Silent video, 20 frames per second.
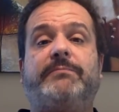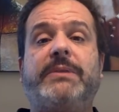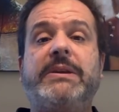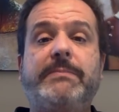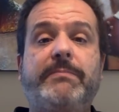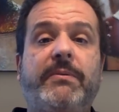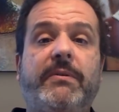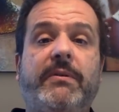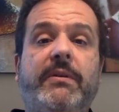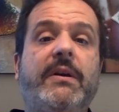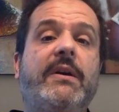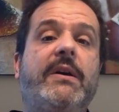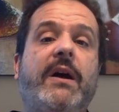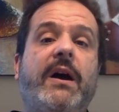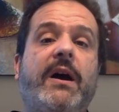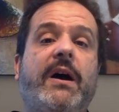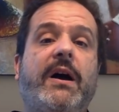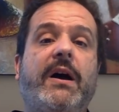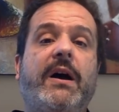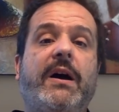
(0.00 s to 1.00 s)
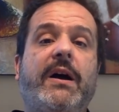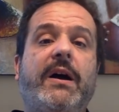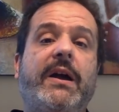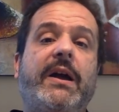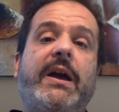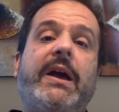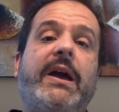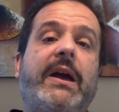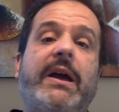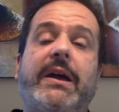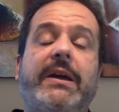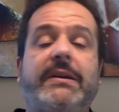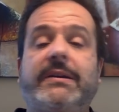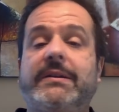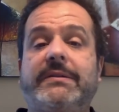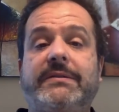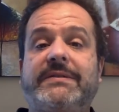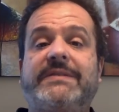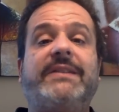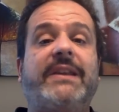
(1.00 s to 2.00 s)
people.
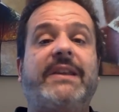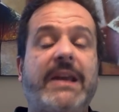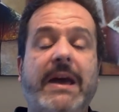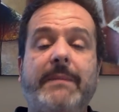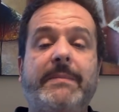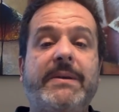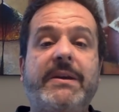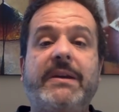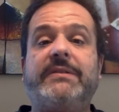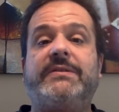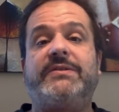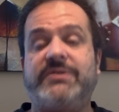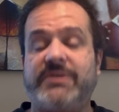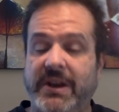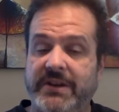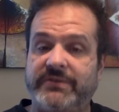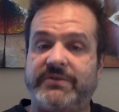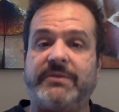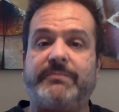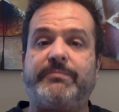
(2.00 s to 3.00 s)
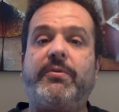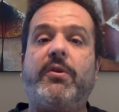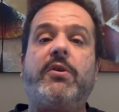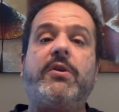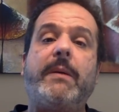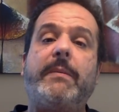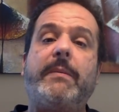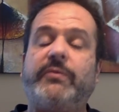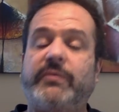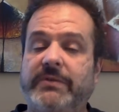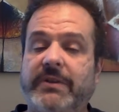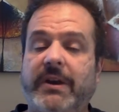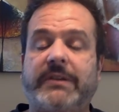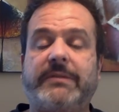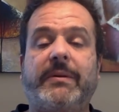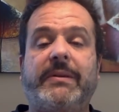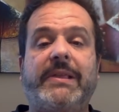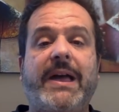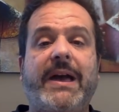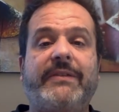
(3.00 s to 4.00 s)
Cinema has changed their program, as we talked
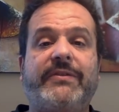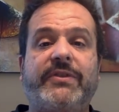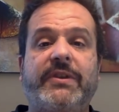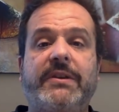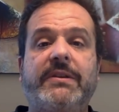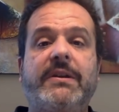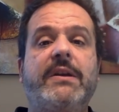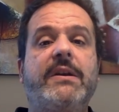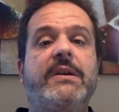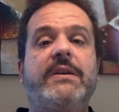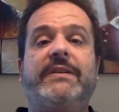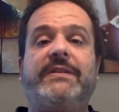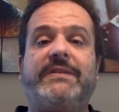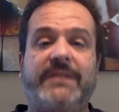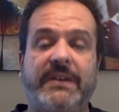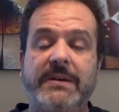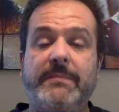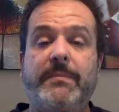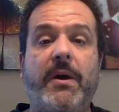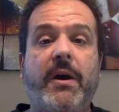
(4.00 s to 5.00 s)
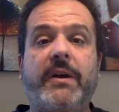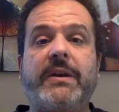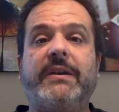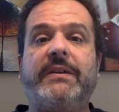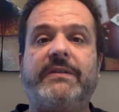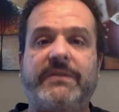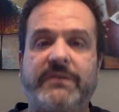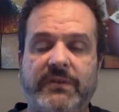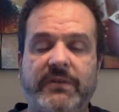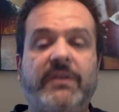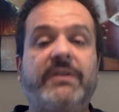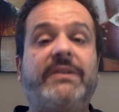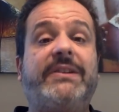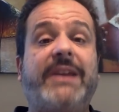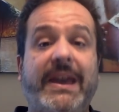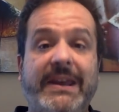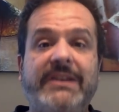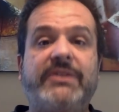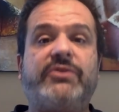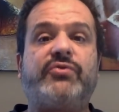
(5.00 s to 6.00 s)
about last thing. Cinemark is
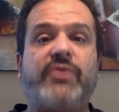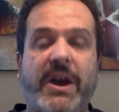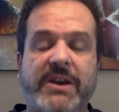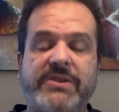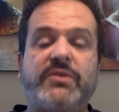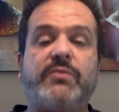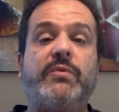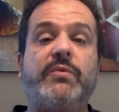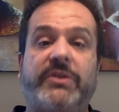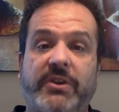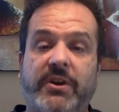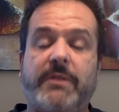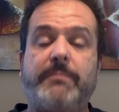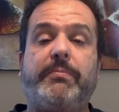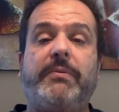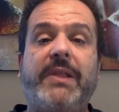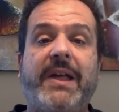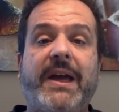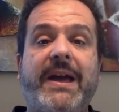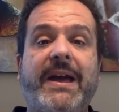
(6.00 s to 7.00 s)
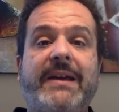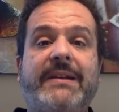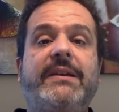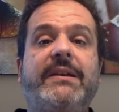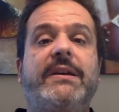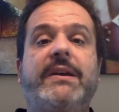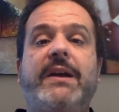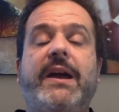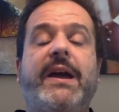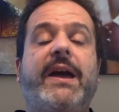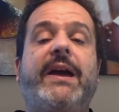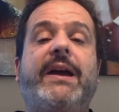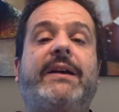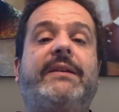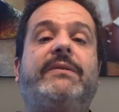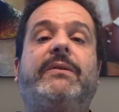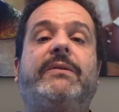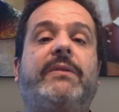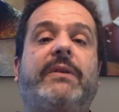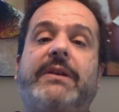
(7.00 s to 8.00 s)
gaining traction with their plan.
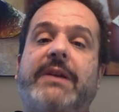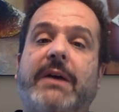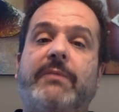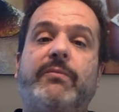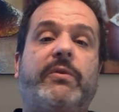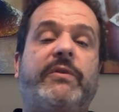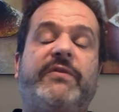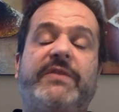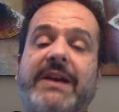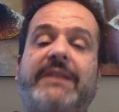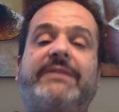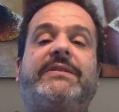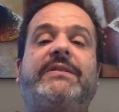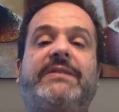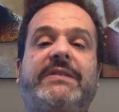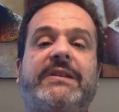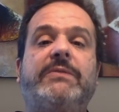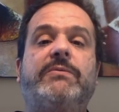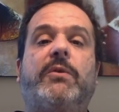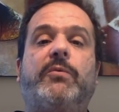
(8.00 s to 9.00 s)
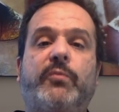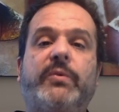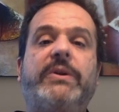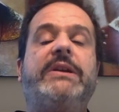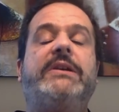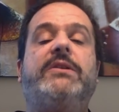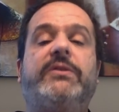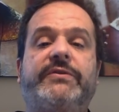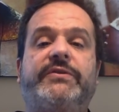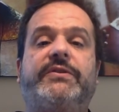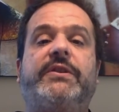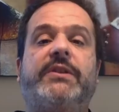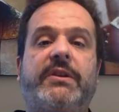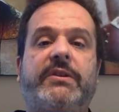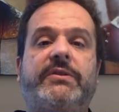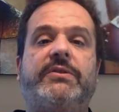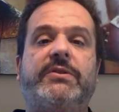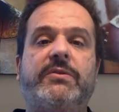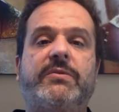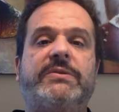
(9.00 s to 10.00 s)
And again, we've yet to see what Regal's going to
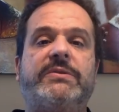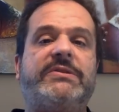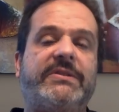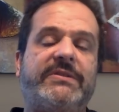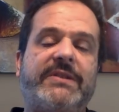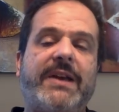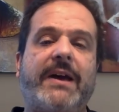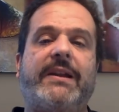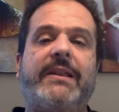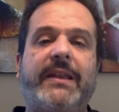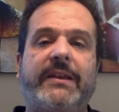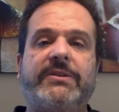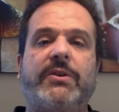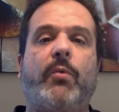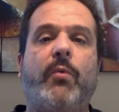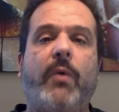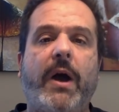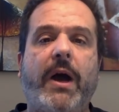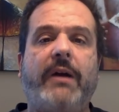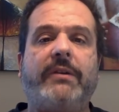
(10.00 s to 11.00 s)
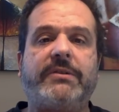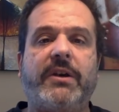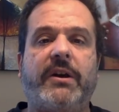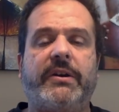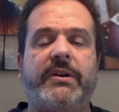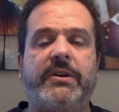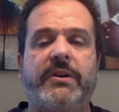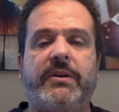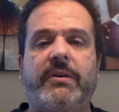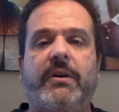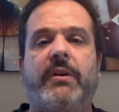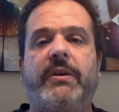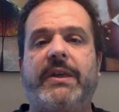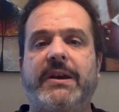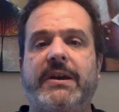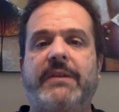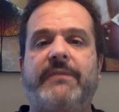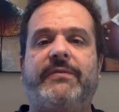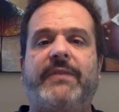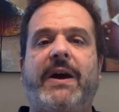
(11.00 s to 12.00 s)
do, which is kind of like the wild card here. Are they
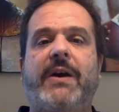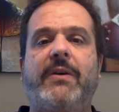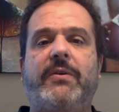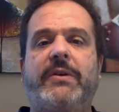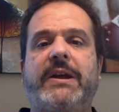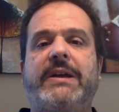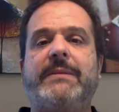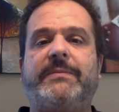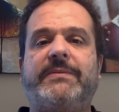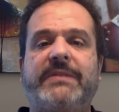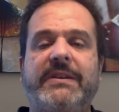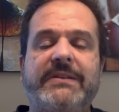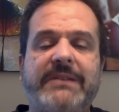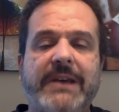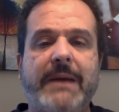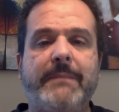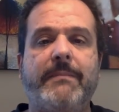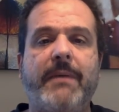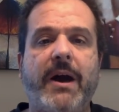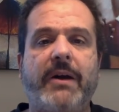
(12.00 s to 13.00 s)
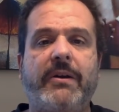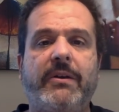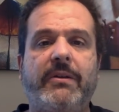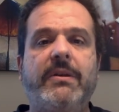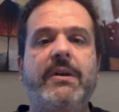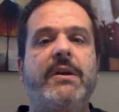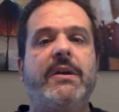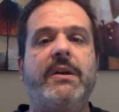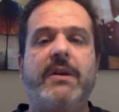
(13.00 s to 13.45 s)
going to follow an AMC type model